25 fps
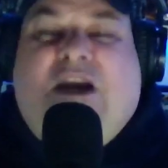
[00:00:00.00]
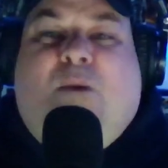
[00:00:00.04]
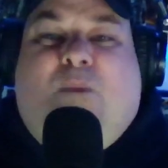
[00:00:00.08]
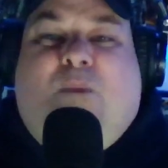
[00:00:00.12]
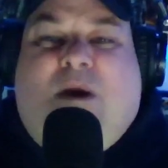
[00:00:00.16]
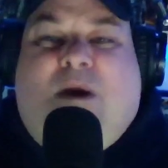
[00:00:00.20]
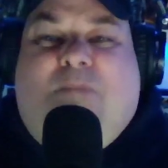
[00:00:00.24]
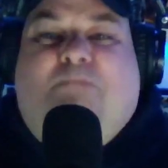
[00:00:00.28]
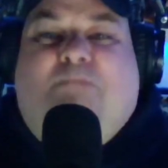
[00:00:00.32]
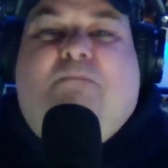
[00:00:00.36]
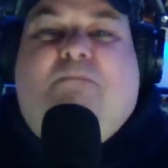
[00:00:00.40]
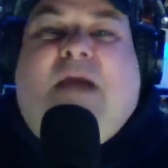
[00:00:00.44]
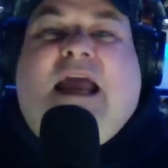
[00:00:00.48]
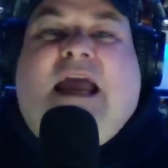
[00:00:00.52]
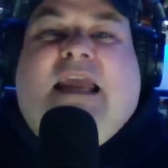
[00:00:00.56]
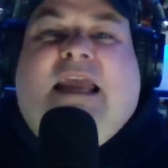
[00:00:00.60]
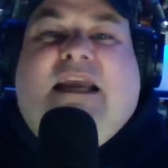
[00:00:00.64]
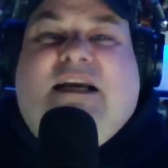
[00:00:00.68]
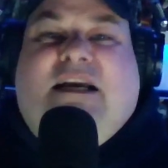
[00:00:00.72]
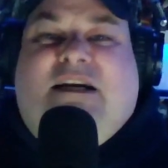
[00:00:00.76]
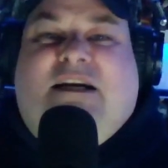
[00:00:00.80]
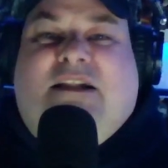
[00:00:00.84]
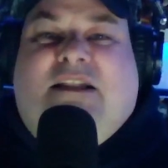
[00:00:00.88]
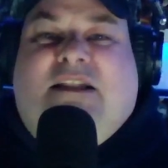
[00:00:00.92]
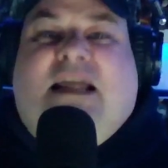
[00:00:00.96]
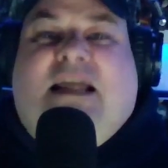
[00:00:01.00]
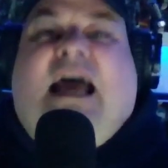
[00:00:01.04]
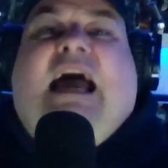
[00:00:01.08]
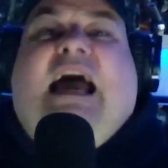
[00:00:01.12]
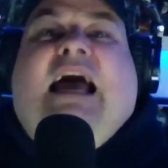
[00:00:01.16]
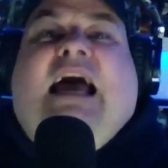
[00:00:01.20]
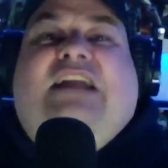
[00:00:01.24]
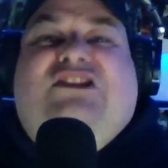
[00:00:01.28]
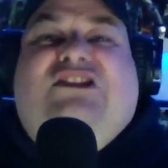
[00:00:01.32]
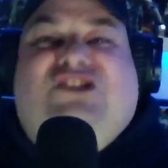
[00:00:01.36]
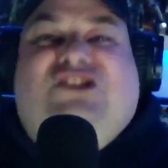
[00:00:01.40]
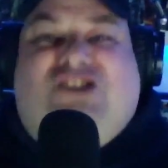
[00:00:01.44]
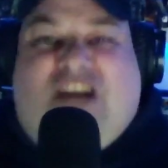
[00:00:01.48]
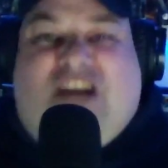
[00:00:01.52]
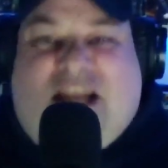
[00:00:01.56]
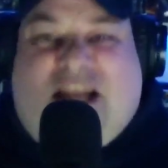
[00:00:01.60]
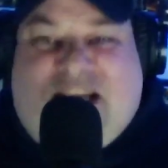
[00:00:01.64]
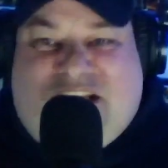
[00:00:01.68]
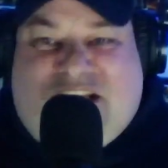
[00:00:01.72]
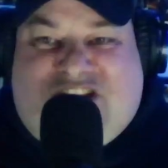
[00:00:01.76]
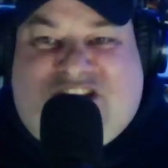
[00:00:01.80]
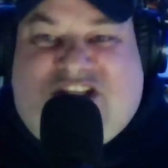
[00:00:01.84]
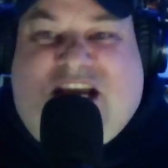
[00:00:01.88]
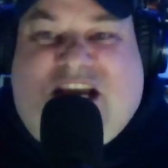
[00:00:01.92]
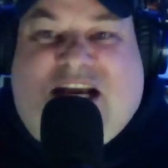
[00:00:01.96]
when Michael and
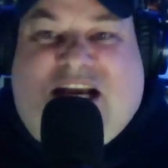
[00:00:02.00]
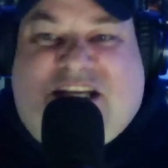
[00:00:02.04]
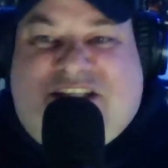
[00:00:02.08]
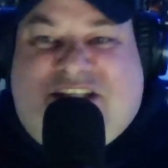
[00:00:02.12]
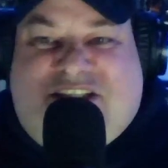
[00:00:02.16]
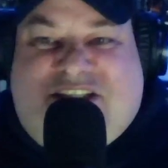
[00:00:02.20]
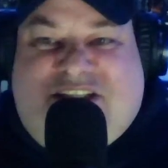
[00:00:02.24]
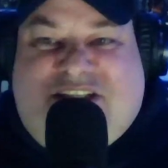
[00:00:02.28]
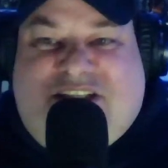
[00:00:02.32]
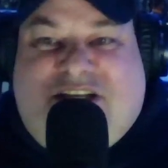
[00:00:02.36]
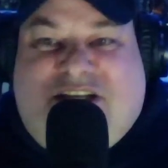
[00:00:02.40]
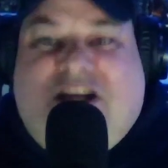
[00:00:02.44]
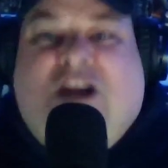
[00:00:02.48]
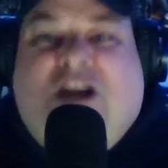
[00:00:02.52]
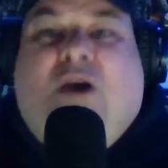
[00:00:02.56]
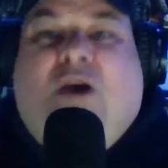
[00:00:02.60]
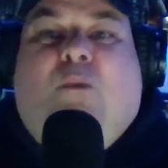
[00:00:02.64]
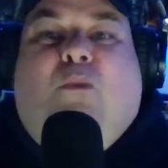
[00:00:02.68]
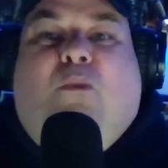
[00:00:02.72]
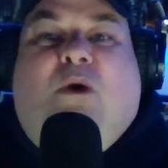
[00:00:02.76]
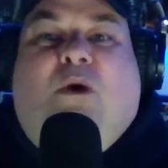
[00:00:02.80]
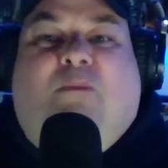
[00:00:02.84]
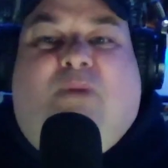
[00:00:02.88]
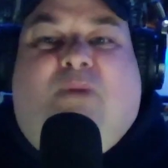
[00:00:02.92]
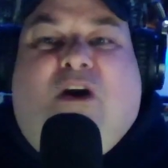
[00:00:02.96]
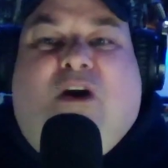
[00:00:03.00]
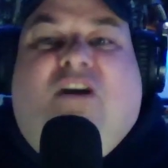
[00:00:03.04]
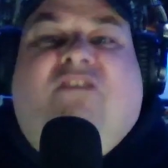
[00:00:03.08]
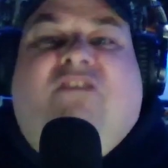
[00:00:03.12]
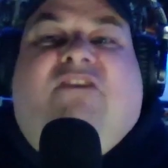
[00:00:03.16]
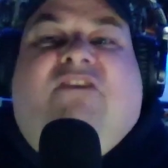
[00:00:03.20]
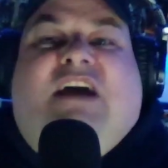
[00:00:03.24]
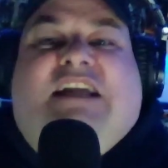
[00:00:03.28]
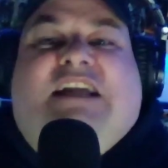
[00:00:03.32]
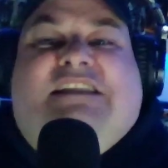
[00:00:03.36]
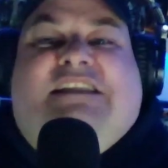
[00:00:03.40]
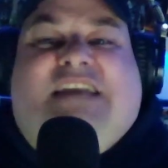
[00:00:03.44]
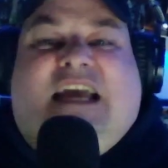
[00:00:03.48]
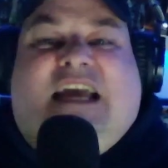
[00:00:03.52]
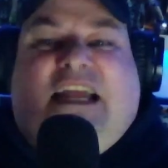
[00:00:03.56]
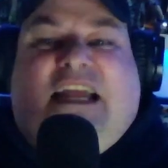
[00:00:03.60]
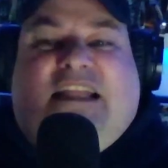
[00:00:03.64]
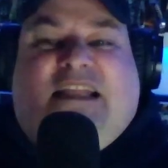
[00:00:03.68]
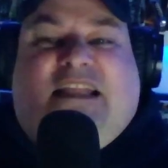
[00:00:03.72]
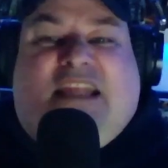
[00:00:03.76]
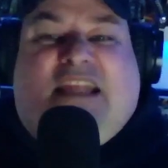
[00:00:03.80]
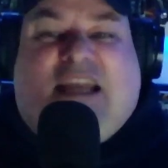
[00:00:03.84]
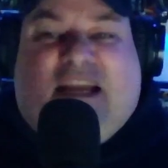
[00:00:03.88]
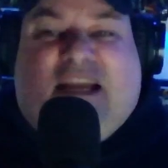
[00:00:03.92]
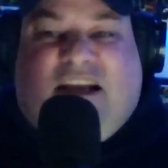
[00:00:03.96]
Janet Jackson were both
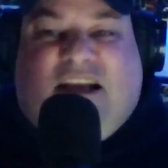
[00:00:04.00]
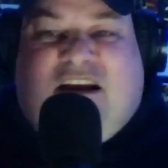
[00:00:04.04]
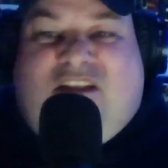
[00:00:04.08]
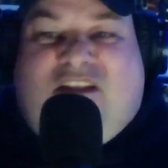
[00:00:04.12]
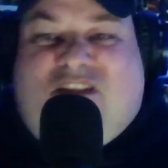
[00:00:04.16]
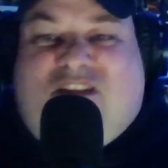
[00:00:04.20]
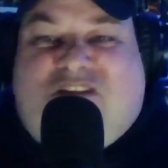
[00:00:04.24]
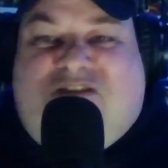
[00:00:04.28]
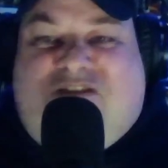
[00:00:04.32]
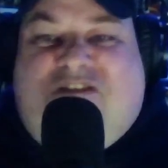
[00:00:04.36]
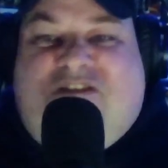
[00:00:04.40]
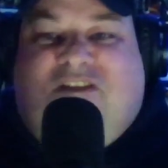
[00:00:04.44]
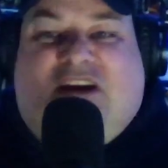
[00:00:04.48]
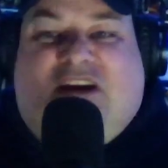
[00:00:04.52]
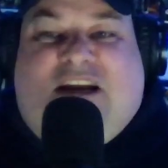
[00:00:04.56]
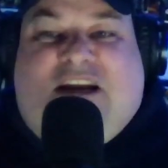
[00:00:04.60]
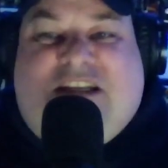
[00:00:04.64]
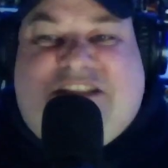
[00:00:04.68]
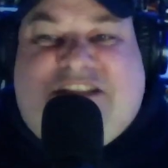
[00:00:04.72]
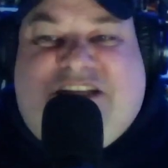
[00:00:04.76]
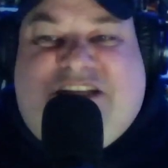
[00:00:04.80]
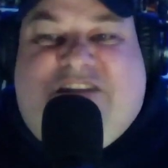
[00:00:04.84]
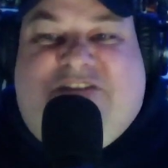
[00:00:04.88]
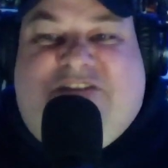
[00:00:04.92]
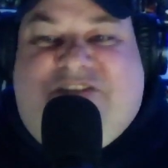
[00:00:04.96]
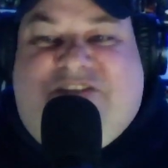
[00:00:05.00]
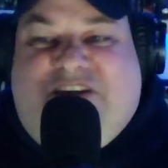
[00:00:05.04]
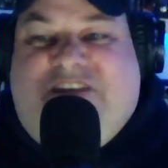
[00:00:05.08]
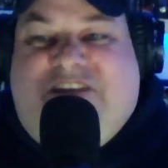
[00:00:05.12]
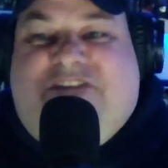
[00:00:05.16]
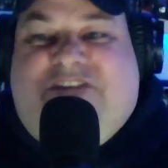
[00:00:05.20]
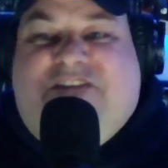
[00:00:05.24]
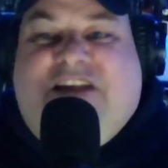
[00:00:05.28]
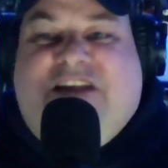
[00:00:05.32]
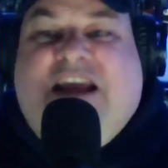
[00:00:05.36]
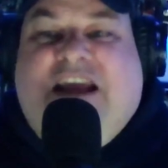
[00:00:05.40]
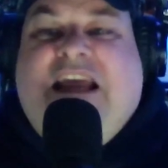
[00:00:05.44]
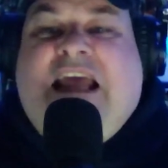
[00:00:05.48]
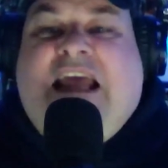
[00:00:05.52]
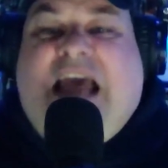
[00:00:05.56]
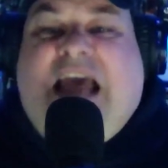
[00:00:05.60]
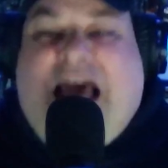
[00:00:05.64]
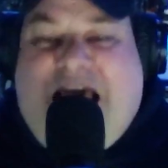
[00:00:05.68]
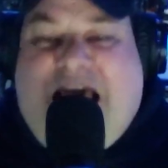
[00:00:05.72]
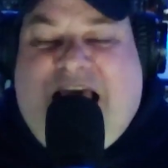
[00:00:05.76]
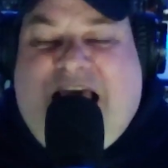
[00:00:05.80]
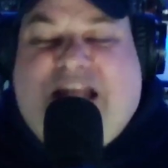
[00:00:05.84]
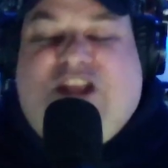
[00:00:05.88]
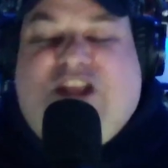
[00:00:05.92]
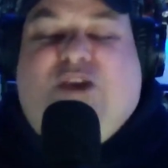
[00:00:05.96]
attending the 35th
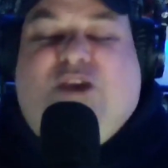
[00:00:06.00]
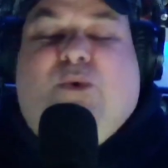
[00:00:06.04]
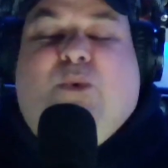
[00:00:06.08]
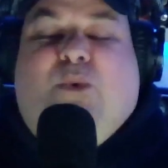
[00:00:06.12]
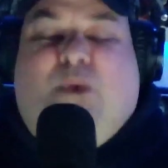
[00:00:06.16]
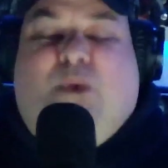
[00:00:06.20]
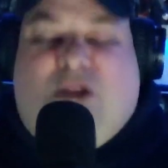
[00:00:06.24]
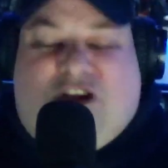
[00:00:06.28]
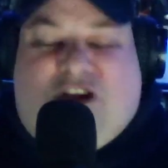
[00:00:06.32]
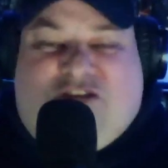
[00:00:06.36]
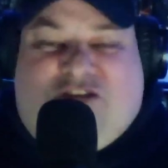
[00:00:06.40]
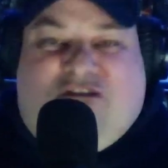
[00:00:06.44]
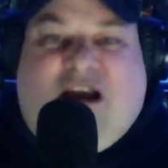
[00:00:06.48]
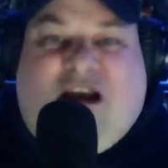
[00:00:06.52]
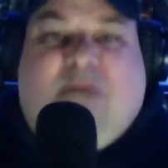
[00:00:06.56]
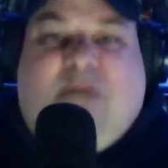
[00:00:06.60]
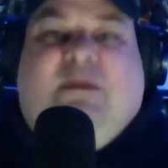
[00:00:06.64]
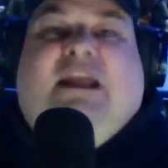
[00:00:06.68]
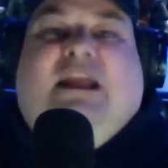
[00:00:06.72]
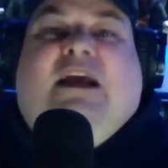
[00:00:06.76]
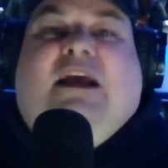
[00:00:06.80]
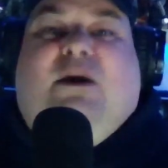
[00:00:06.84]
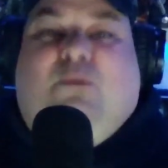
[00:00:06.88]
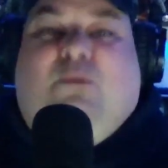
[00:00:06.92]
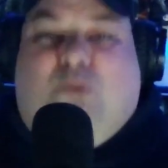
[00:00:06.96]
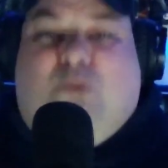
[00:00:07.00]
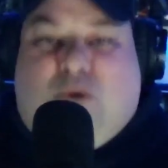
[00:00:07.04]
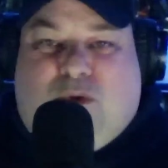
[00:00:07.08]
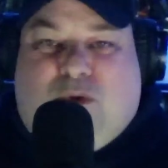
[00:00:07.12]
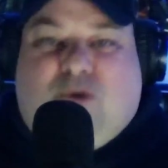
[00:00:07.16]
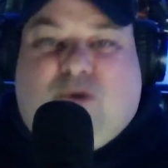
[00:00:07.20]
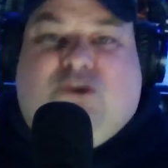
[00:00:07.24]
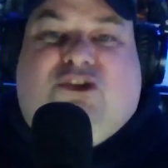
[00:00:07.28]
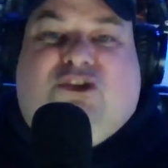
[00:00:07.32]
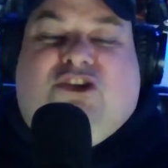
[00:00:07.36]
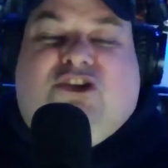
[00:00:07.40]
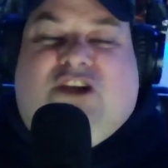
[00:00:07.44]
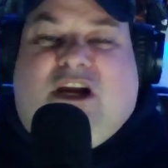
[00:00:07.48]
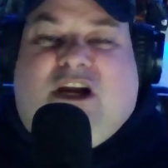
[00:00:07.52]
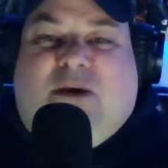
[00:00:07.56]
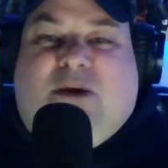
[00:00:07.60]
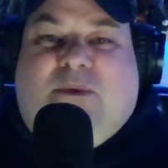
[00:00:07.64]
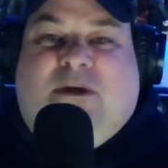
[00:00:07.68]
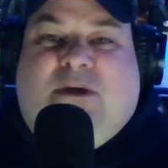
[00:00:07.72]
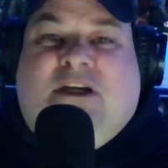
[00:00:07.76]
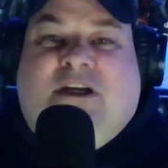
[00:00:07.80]
annual Grammy Awards show.